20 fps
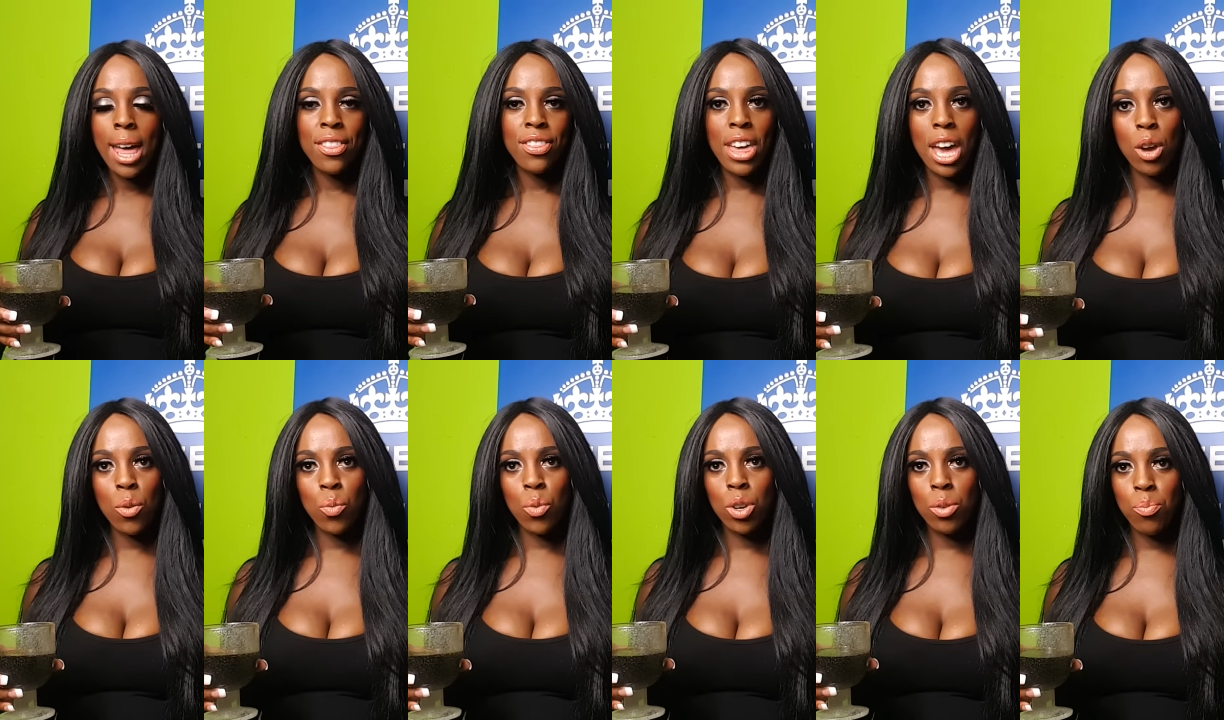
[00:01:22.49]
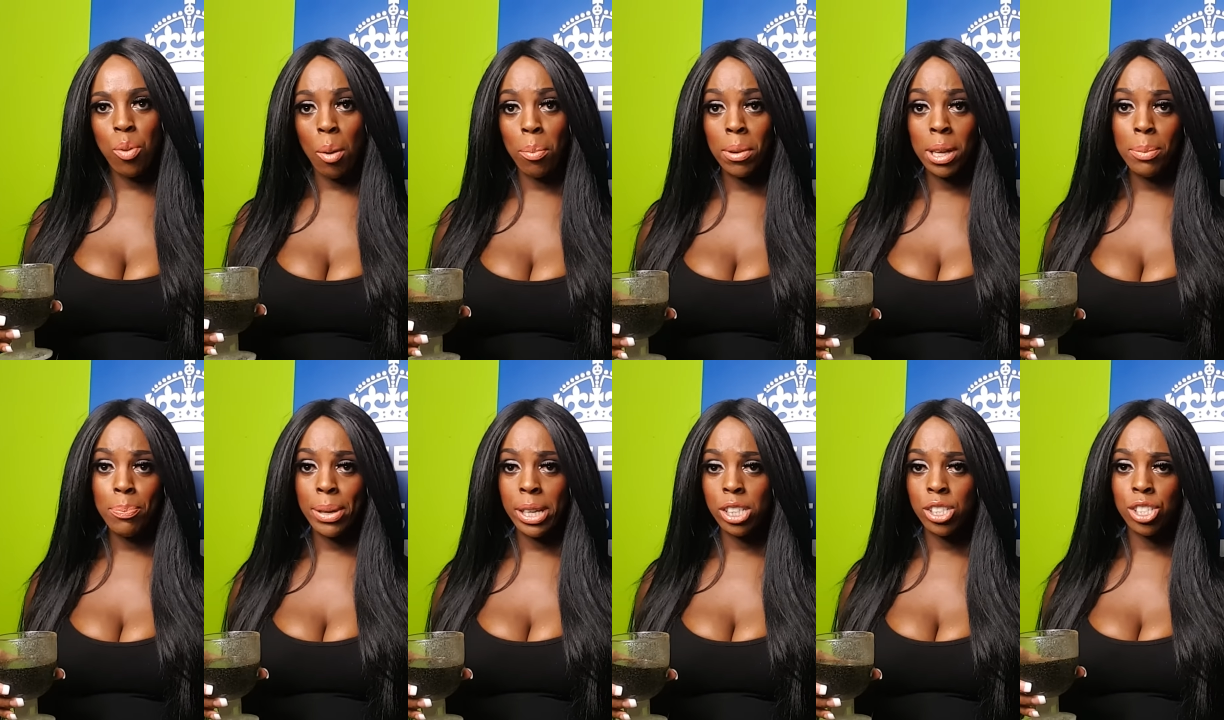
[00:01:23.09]
That would probably
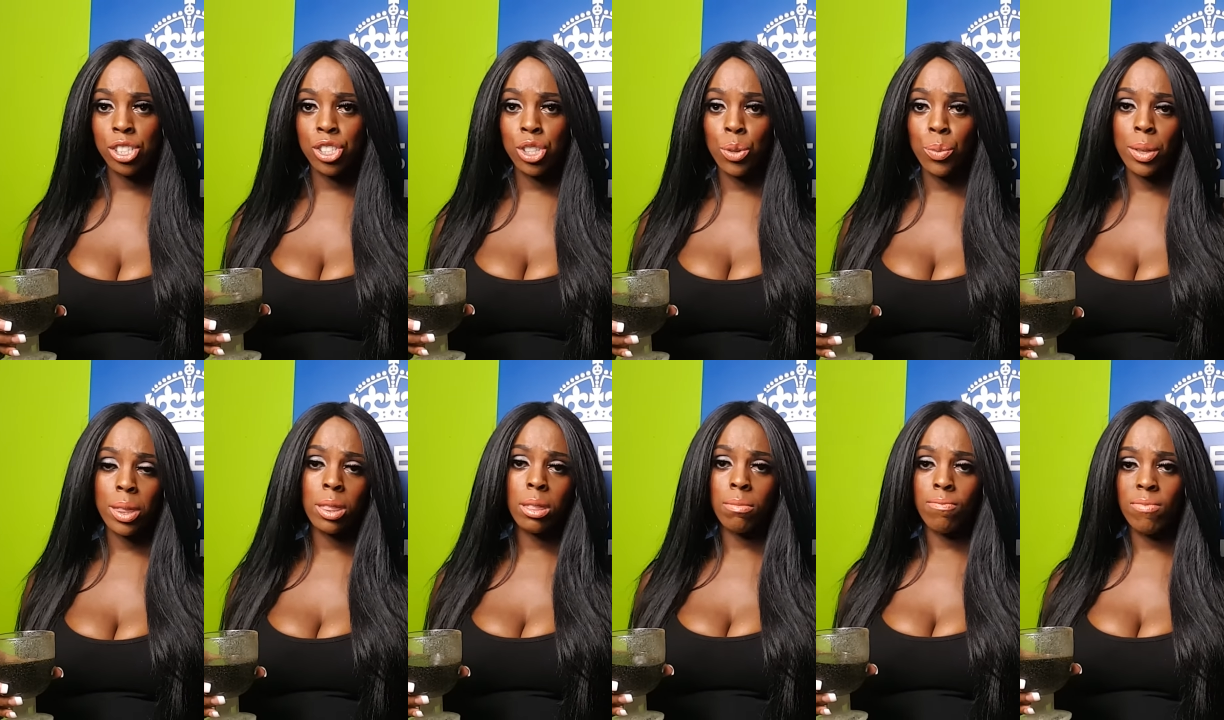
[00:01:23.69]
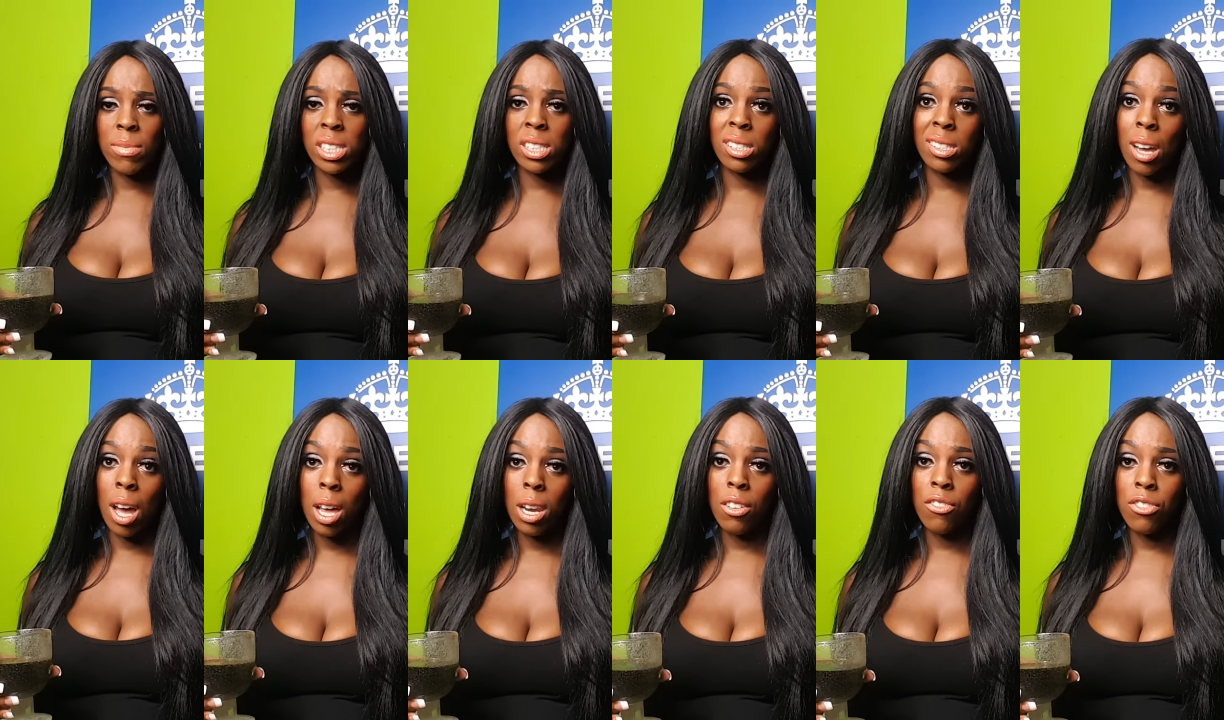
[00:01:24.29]
be to do with the
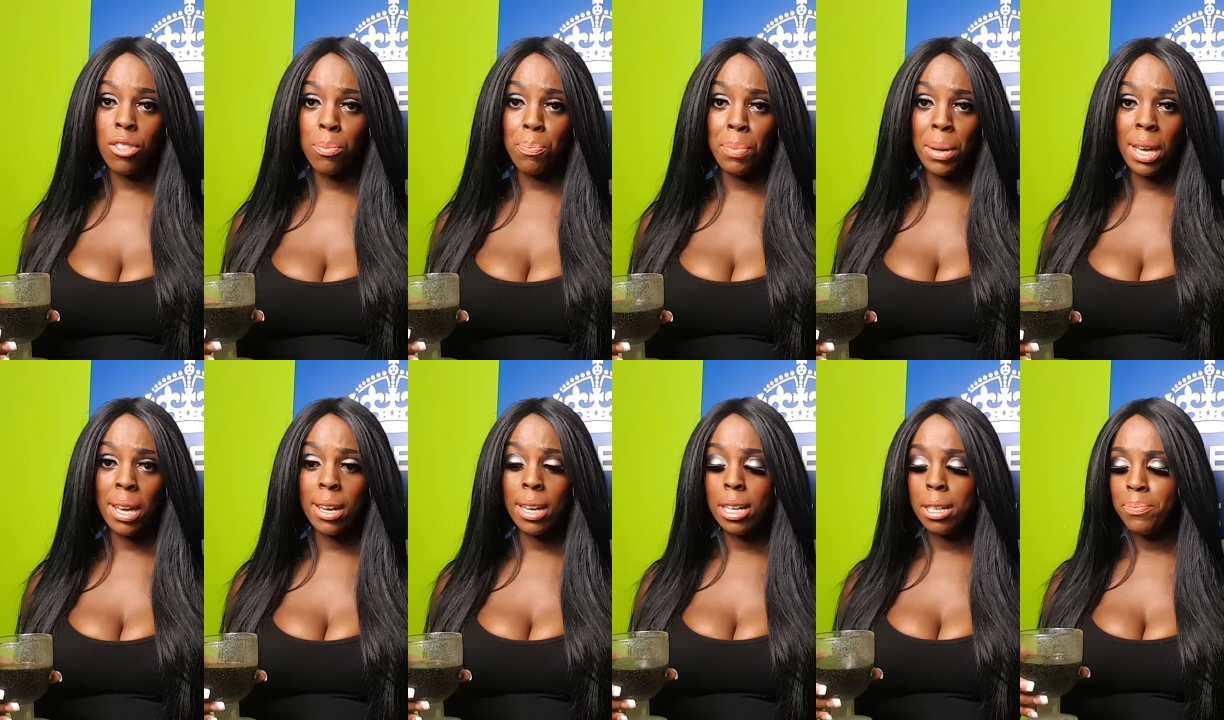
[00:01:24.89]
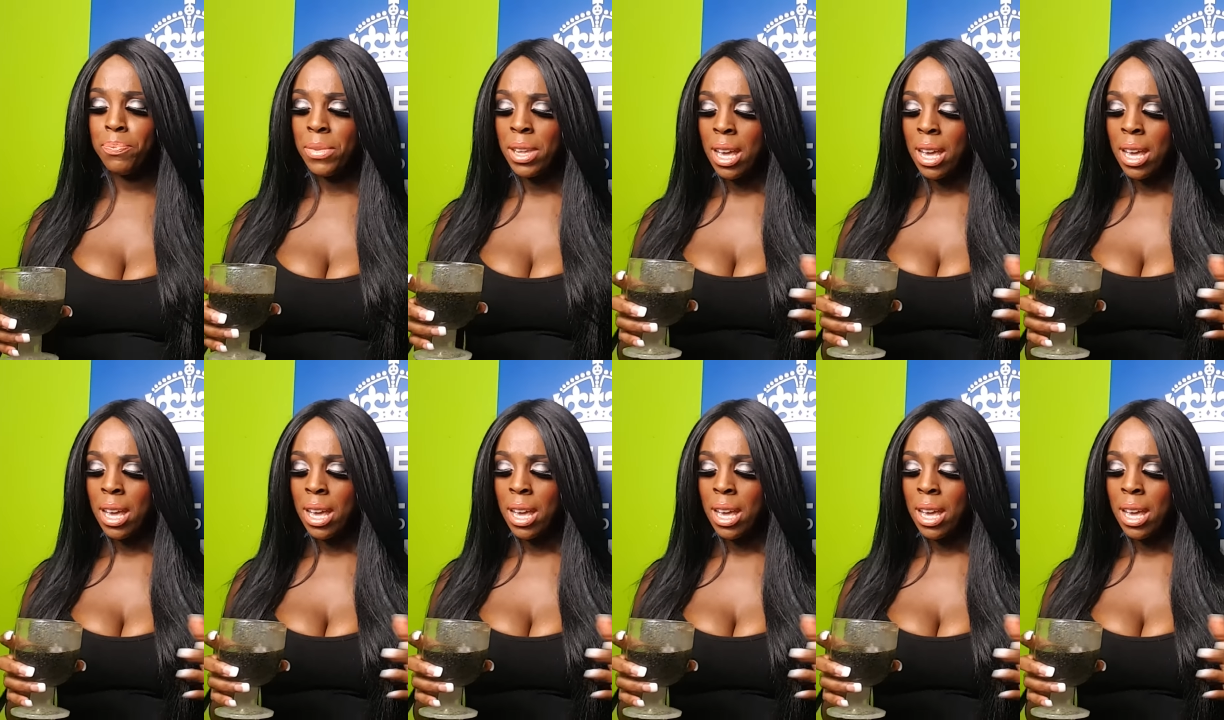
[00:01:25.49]
style of the beer.